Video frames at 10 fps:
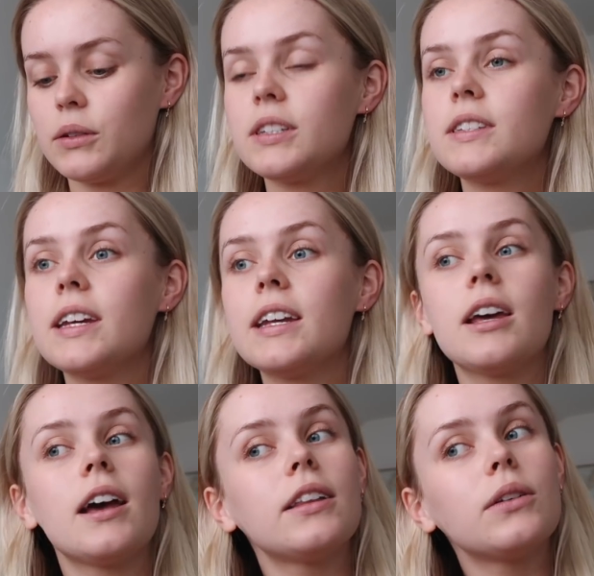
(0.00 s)
just
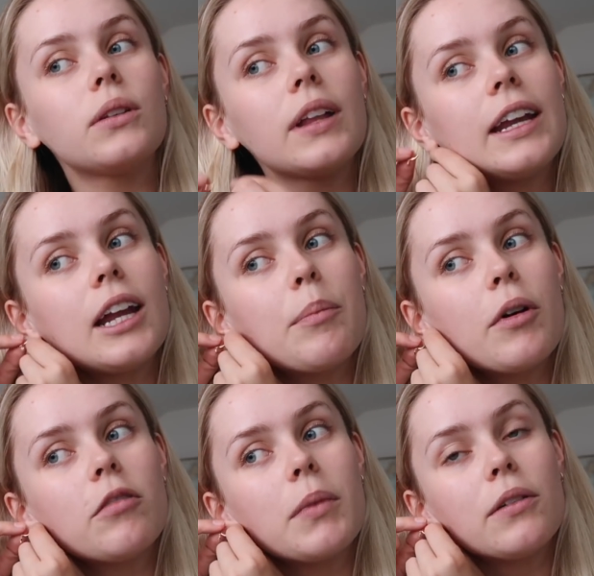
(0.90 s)
did a little cleanup
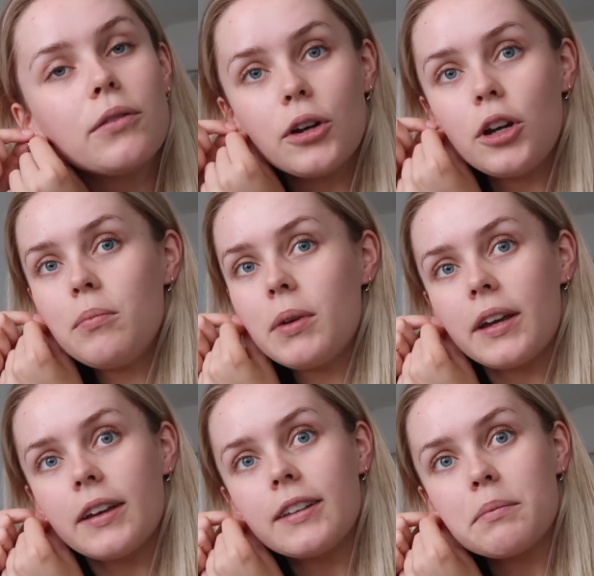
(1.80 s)
of my room
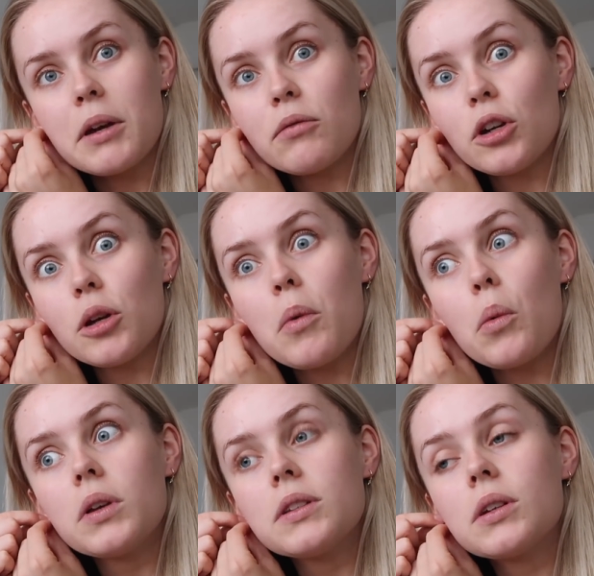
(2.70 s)
because my room
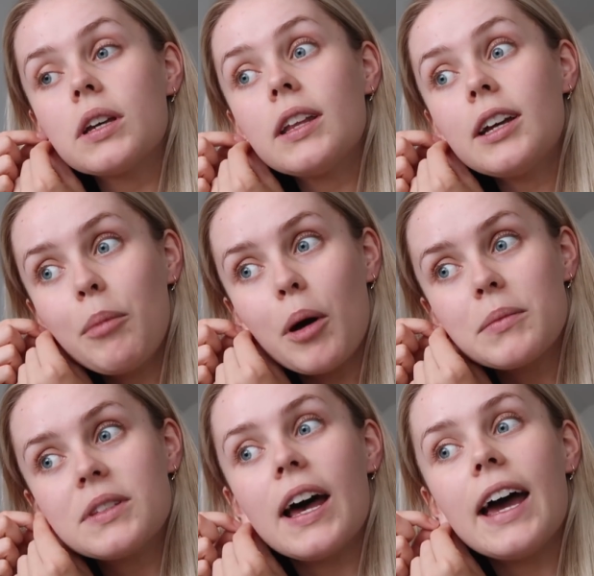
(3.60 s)
was looking like a bomb
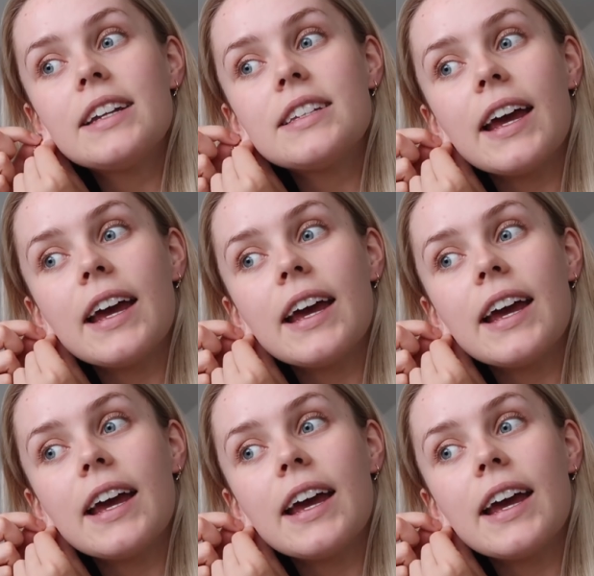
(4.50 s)
site.